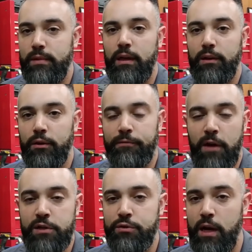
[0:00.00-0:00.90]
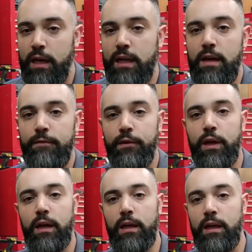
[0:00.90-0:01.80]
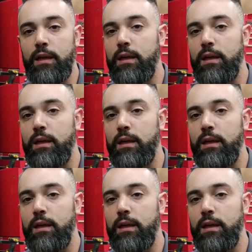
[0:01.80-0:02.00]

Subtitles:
a little frustrating if you're getting